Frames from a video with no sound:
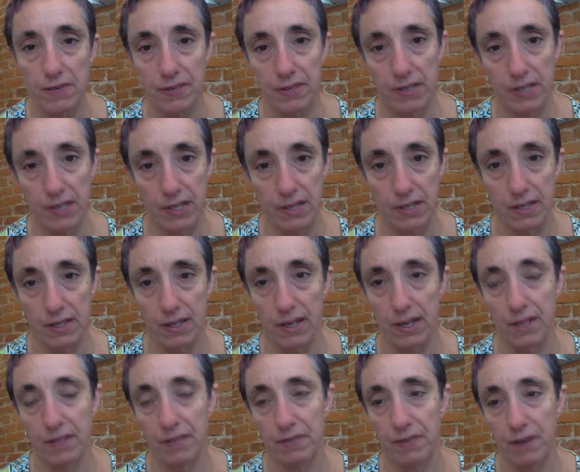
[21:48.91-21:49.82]
a season
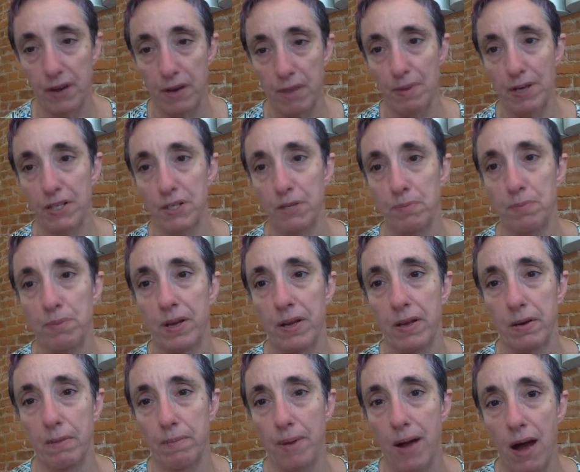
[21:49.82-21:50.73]
that has very much
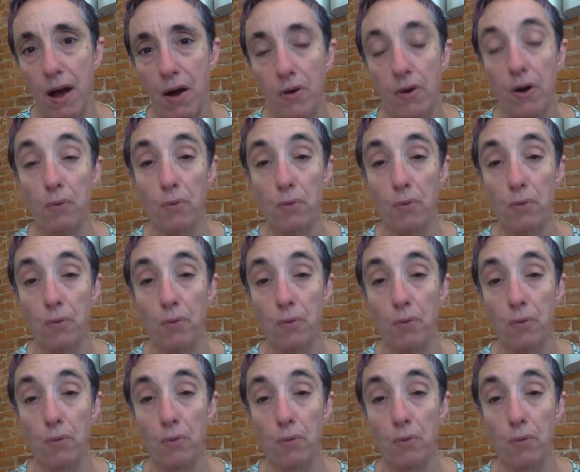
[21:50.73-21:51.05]
been about